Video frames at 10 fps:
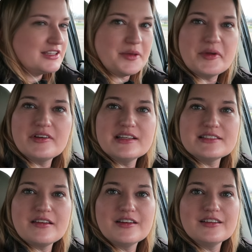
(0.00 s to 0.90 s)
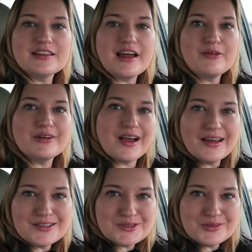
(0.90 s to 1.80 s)
community center that I would
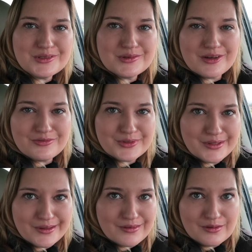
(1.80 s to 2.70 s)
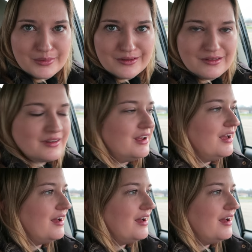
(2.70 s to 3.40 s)
kind of show you around Fridley a little bit.